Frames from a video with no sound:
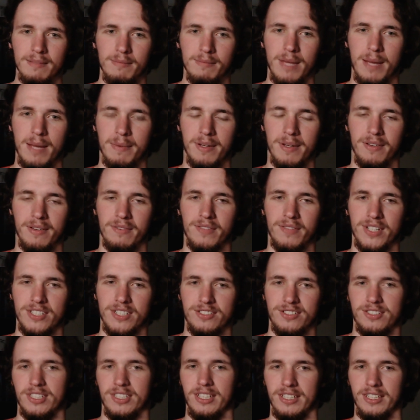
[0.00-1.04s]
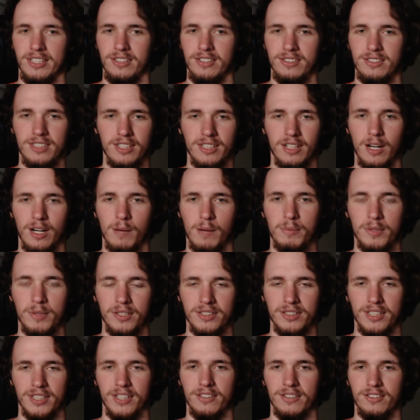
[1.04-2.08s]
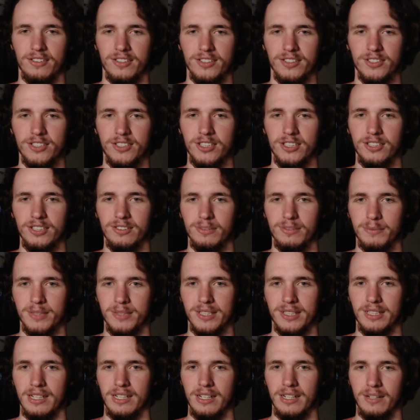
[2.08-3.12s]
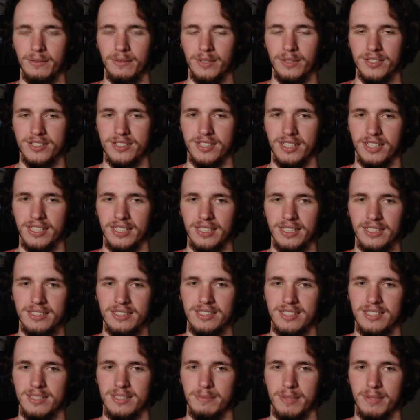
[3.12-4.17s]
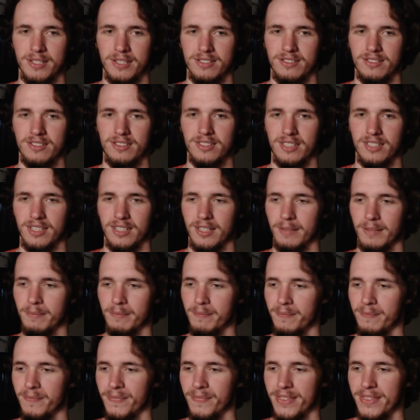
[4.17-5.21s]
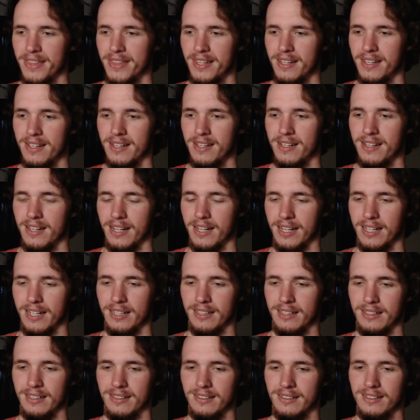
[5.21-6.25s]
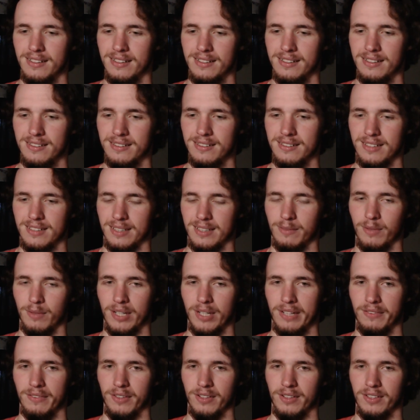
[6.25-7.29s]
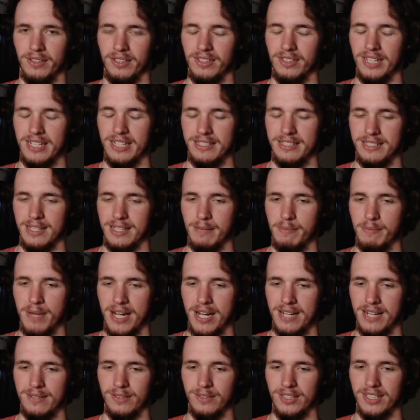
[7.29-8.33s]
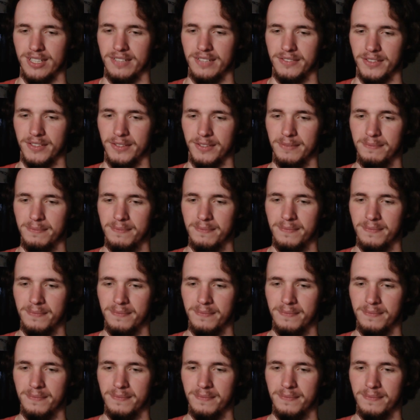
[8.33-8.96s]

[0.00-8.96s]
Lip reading: maybe eventually like you can hop on later on too." I'm like, "Yeah, we'll see. It just depends on time." And like whenever you guys get back, whatever.